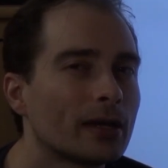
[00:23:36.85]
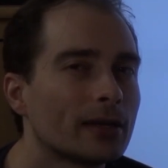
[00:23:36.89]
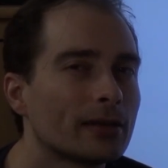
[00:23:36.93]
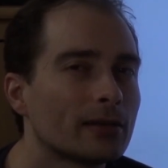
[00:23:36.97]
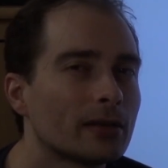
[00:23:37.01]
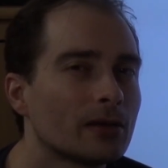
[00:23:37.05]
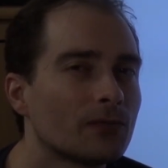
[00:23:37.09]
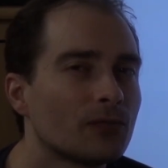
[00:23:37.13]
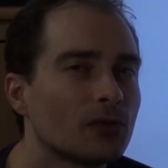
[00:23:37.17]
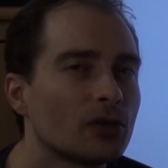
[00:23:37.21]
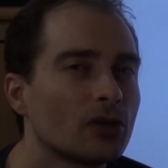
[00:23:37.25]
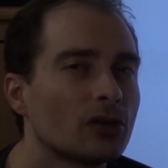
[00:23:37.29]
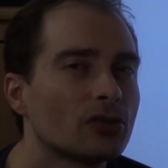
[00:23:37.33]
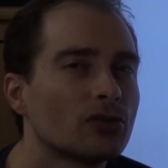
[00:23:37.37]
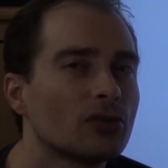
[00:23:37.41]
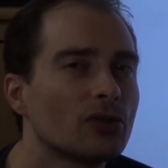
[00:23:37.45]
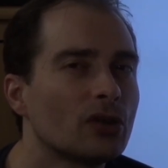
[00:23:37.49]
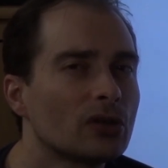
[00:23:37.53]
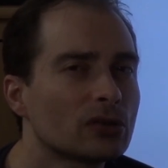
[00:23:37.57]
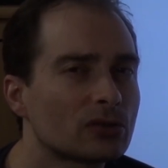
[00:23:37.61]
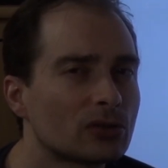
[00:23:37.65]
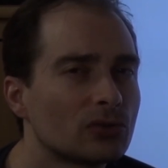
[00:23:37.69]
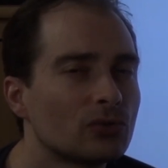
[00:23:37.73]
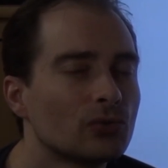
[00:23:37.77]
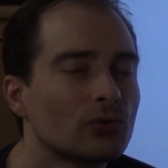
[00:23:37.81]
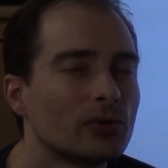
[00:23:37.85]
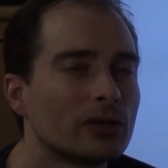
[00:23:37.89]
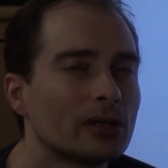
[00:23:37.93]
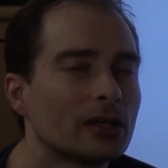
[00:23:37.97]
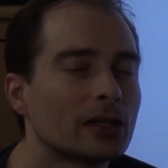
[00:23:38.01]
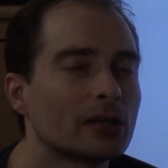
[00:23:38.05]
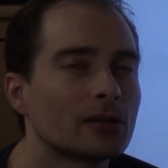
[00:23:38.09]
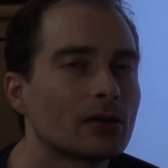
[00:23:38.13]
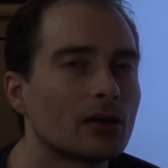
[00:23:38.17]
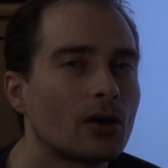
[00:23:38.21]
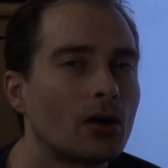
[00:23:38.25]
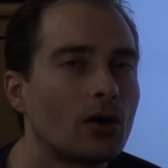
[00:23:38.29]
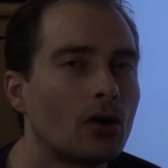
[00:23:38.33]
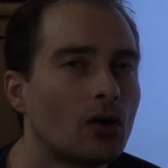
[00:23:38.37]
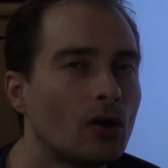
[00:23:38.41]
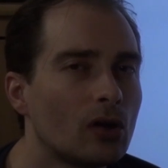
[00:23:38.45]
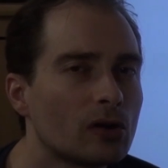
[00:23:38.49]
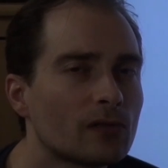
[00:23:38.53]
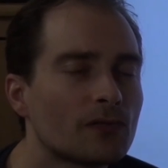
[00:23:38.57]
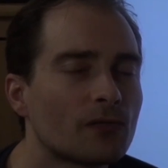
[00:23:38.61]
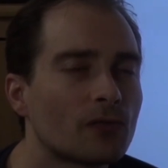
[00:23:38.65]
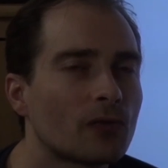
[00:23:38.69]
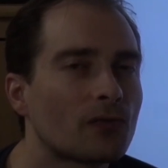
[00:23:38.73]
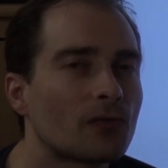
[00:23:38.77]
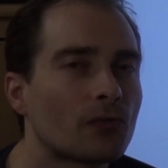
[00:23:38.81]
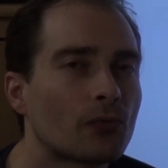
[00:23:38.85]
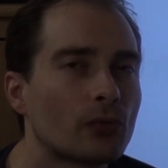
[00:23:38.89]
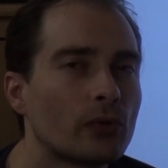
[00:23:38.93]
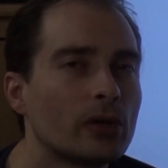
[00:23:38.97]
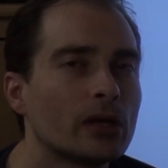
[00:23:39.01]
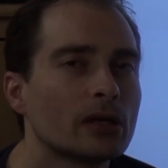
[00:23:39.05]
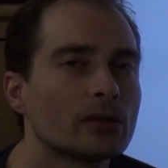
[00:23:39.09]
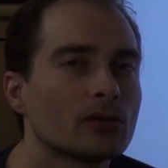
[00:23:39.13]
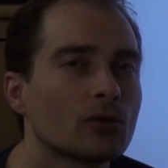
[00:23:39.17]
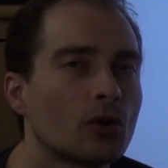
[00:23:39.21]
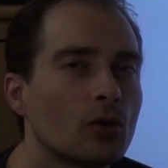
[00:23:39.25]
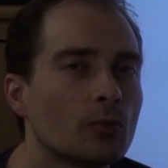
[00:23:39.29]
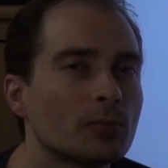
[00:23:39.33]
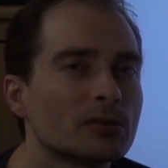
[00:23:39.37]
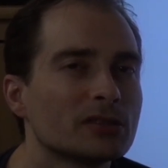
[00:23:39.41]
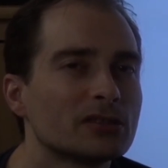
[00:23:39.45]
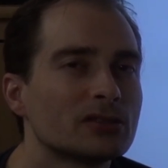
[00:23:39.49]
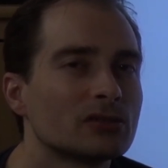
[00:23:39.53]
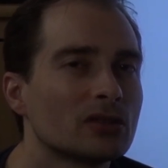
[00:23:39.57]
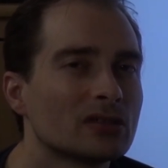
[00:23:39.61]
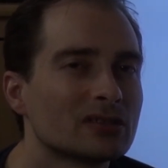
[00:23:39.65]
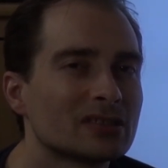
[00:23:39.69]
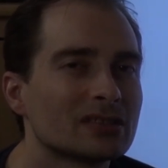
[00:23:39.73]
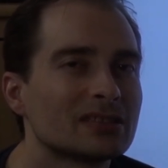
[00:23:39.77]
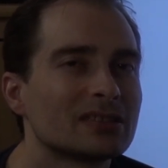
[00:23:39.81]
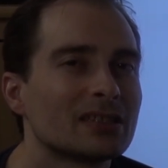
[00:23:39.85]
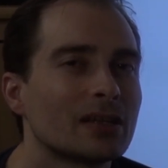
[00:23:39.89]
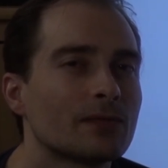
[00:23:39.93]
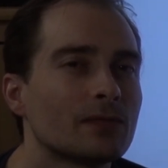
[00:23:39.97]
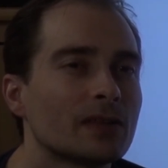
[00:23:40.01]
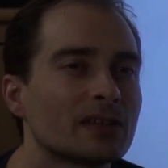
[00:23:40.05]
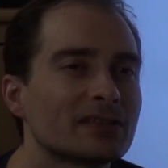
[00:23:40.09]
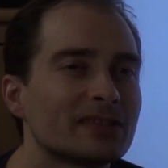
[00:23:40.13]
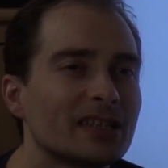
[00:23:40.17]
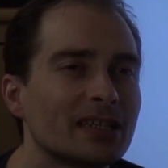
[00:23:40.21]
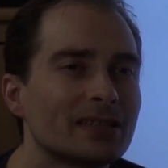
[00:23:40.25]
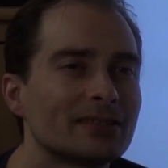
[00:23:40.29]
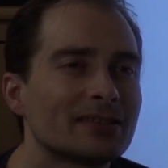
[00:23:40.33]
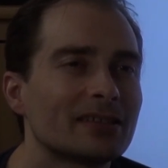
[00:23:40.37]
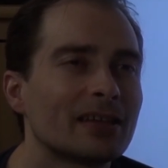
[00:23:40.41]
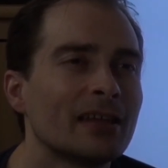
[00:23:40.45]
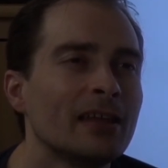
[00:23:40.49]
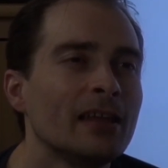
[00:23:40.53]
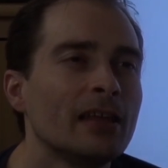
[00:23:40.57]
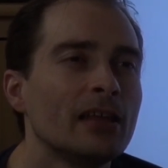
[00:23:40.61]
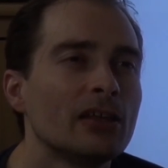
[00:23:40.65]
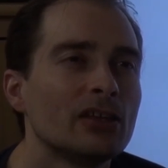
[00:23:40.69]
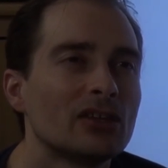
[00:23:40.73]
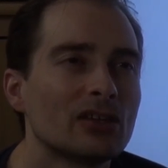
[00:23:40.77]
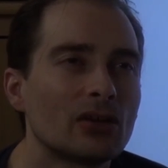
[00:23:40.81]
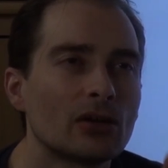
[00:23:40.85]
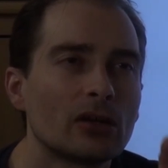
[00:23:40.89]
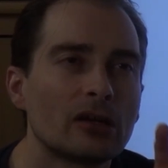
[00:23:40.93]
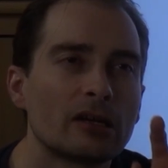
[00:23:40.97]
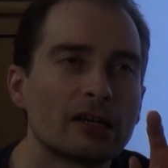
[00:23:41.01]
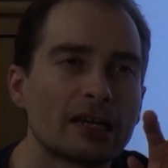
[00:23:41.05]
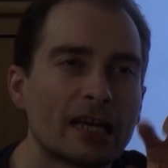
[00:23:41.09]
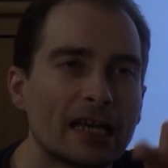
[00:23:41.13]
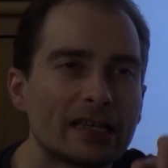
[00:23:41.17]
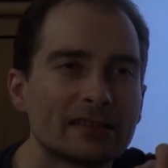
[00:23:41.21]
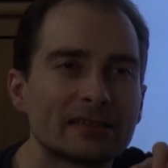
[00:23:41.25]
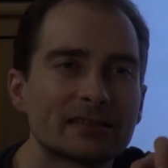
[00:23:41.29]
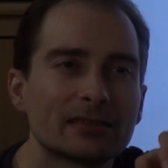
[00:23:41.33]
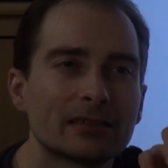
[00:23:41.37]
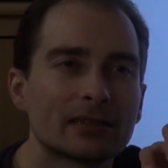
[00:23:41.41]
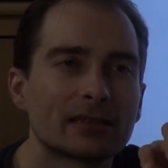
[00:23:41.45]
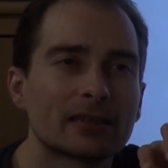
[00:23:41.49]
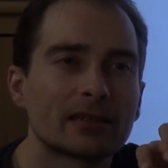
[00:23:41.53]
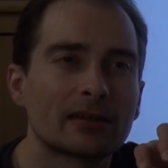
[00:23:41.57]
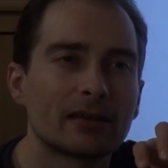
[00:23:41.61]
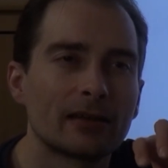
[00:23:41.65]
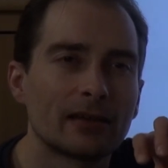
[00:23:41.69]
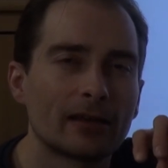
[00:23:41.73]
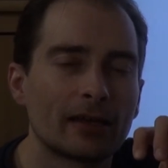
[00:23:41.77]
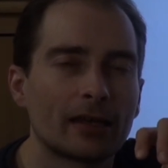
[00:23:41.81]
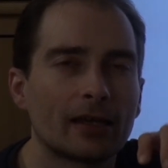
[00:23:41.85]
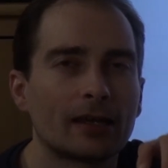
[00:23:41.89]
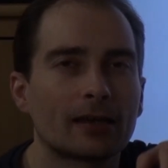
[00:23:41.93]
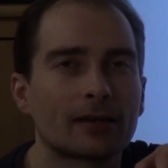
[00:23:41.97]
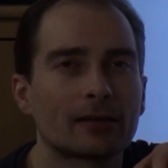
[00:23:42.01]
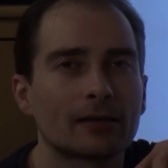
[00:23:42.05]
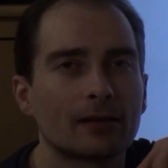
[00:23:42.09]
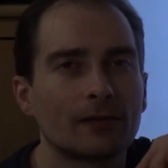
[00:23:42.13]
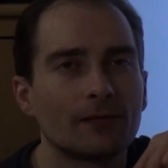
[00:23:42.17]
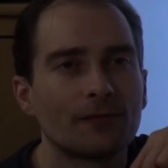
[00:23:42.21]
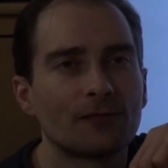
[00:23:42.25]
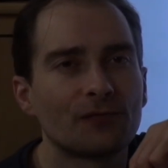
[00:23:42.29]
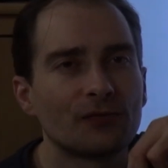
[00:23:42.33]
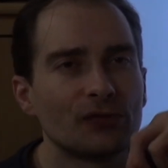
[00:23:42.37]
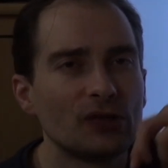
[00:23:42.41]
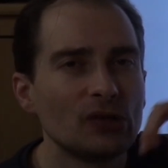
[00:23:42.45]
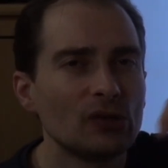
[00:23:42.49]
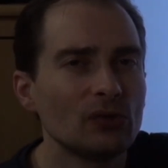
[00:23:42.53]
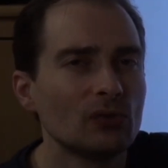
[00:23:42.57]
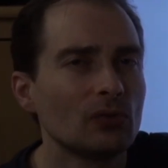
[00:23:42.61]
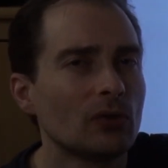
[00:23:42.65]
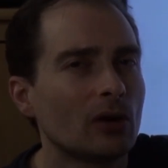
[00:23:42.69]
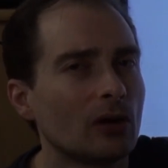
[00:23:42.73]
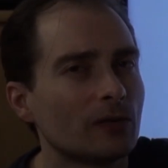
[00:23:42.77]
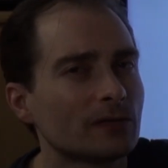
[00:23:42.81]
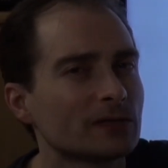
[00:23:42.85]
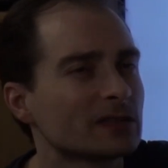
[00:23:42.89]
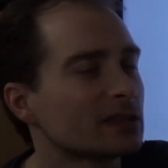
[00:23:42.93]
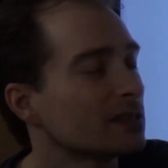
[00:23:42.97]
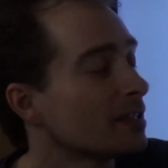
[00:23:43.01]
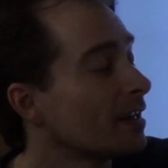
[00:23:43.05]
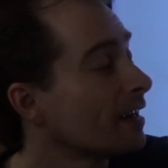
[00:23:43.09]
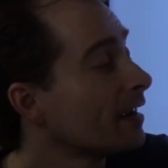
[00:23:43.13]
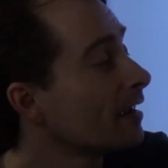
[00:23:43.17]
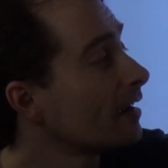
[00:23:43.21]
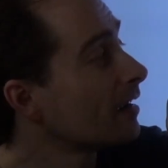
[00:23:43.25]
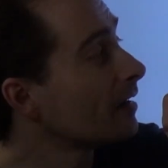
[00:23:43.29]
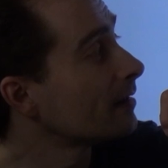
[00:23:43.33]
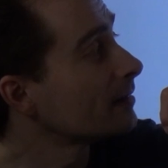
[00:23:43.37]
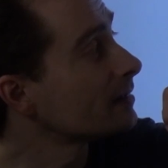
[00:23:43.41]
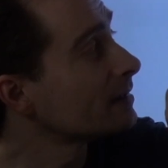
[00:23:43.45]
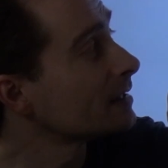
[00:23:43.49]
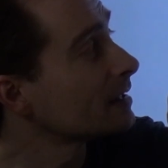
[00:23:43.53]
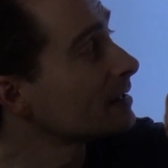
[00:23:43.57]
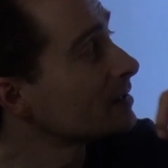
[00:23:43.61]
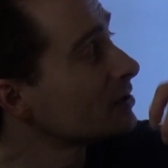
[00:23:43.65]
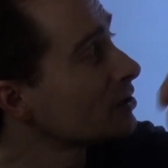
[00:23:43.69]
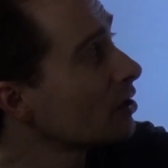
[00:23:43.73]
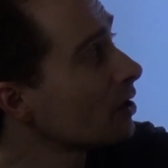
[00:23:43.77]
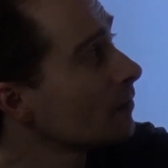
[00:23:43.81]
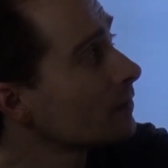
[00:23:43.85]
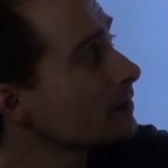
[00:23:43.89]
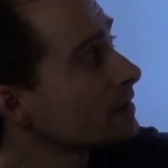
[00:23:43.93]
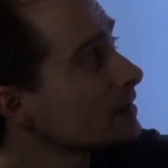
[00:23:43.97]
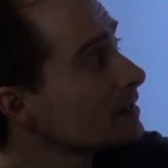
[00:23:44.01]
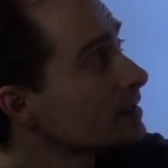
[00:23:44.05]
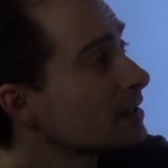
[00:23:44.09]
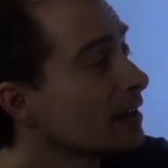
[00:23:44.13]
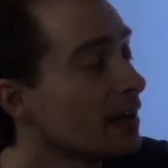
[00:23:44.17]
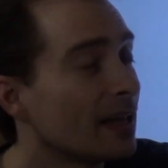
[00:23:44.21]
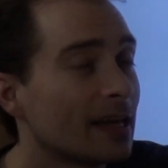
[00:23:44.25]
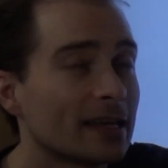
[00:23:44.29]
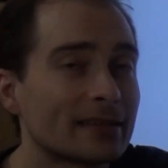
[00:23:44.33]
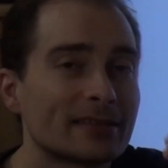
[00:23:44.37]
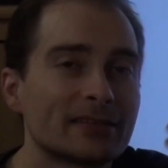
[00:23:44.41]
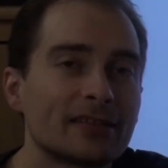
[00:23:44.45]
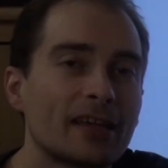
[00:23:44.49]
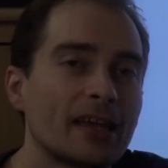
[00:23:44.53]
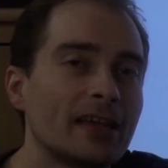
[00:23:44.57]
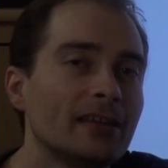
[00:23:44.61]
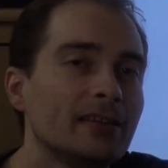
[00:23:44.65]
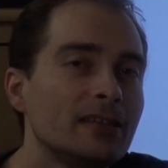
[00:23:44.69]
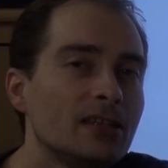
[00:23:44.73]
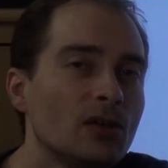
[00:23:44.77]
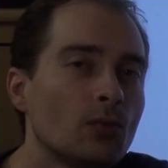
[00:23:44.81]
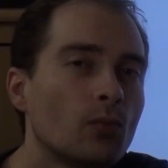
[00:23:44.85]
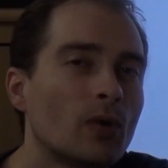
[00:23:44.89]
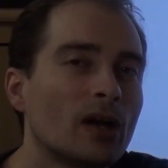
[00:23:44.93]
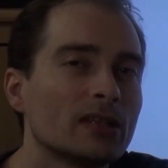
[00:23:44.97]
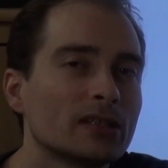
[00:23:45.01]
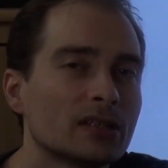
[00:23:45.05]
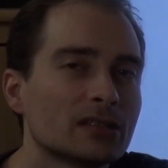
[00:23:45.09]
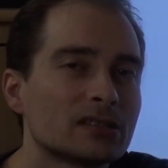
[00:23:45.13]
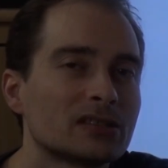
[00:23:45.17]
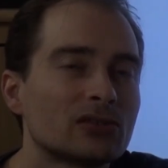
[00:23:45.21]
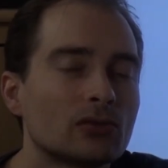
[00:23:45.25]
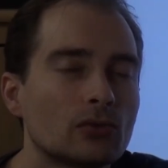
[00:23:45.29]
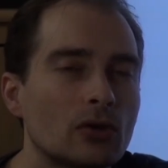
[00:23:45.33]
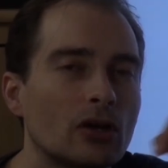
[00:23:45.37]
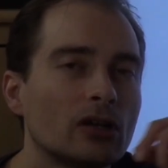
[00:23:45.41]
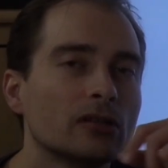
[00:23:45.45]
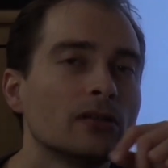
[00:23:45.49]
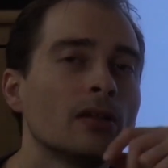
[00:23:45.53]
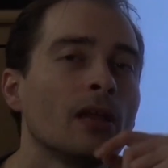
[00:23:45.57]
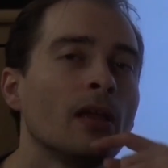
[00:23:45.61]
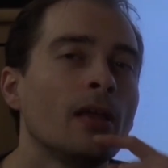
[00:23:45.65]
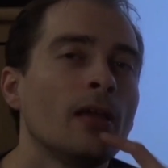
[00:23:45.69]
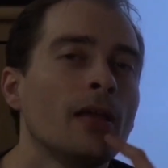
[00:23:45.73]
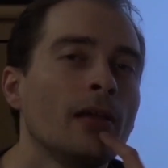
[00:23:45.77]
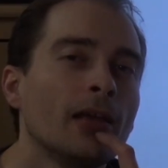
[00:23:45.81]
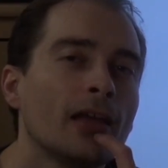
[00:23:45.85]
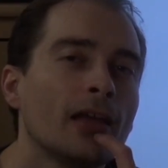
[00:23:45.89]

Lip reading: And if you are not doing it all for free and open source and stuff like that, Jolla has a few of their services, like the AD one and so on,